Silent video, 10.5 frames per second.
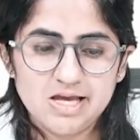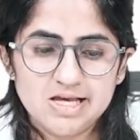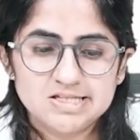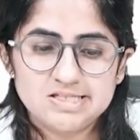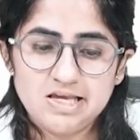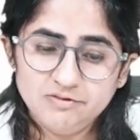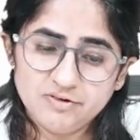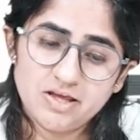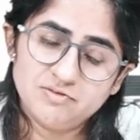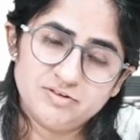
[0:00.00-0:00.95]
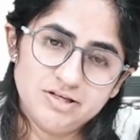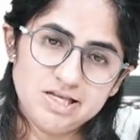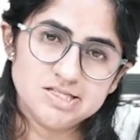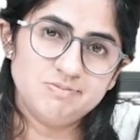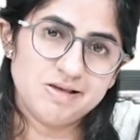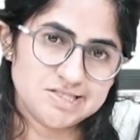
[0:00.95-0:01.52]
Safe haven
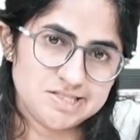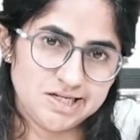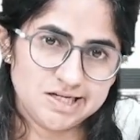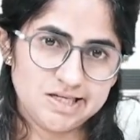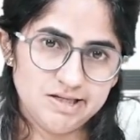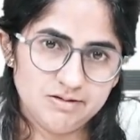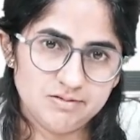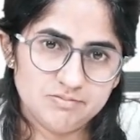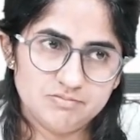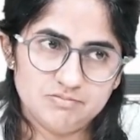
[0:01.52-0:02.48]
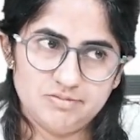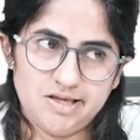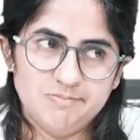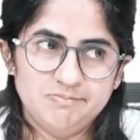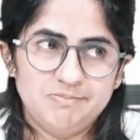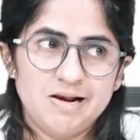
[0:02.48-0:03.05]
is basically
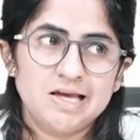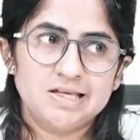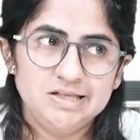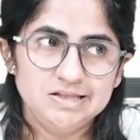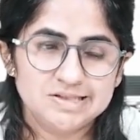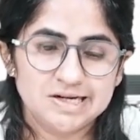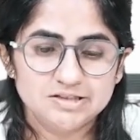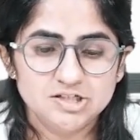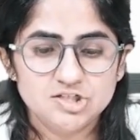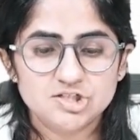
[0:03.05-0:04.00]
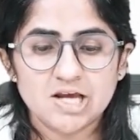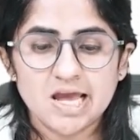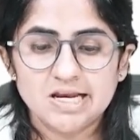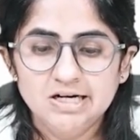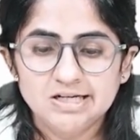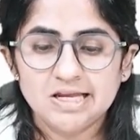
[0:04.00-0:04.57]
implying that the
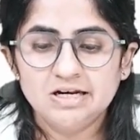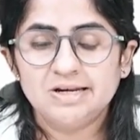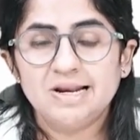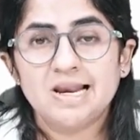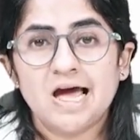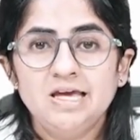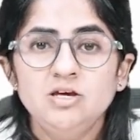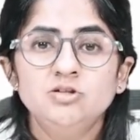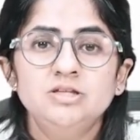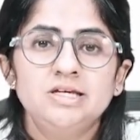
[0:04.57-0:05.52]
child can rely on the